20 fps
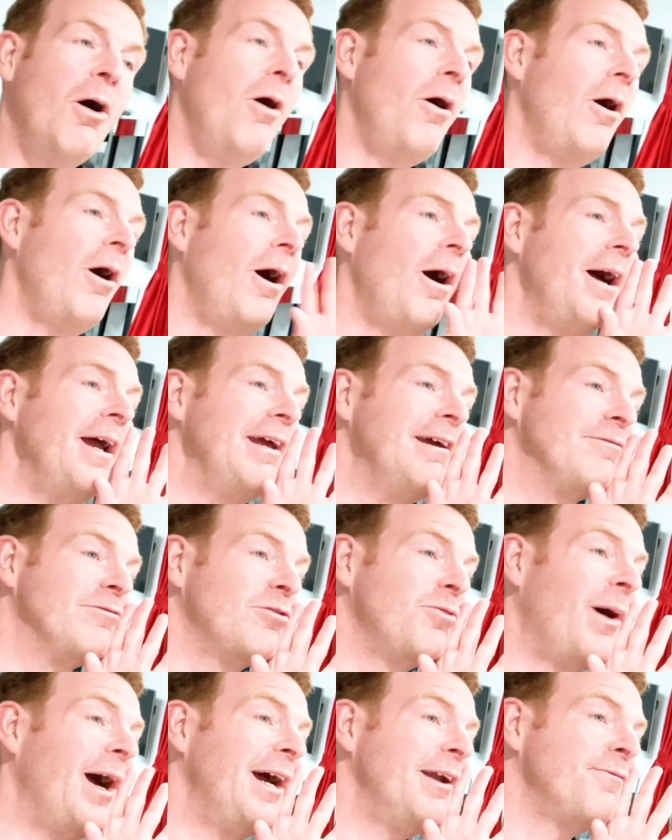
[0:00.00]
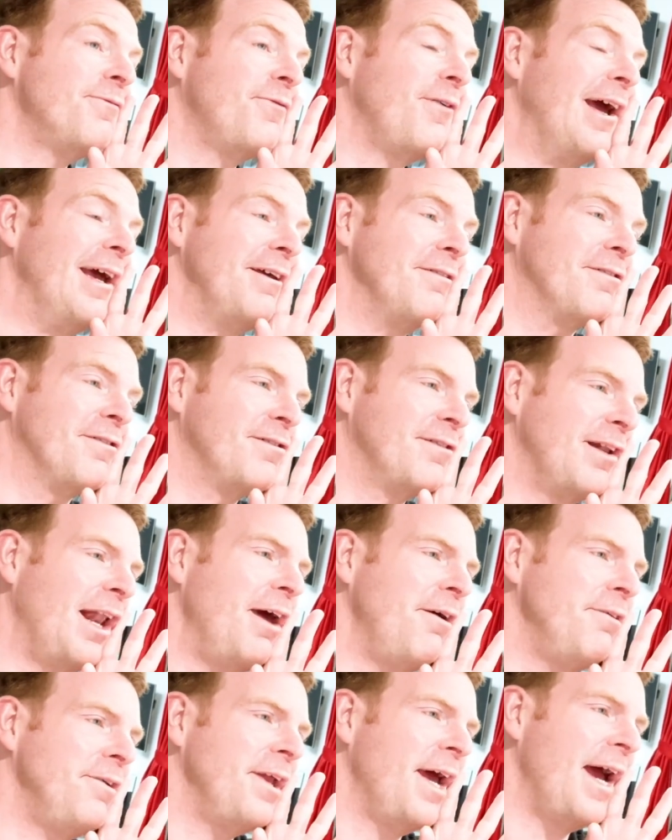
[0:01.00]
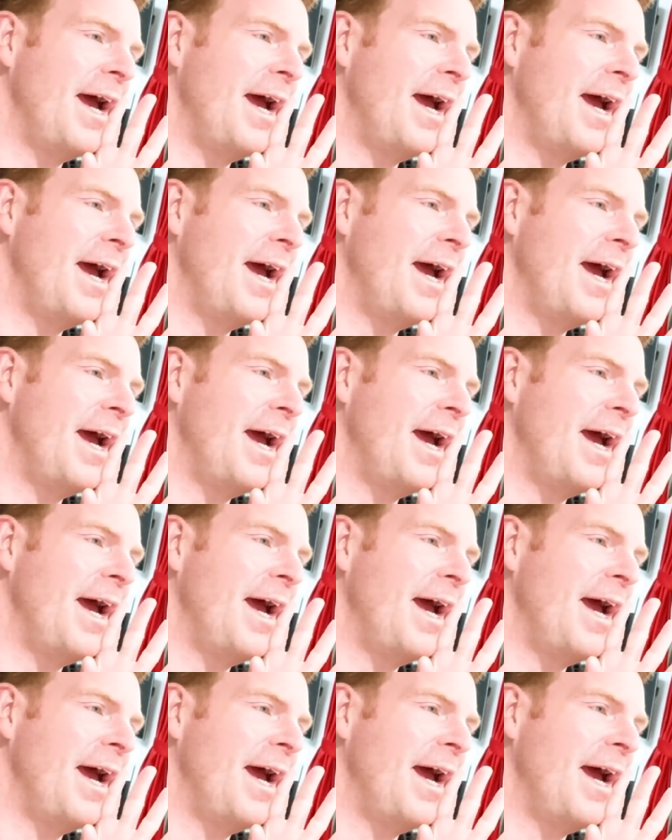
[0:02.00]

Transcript: had no qualms about the abuse he handed out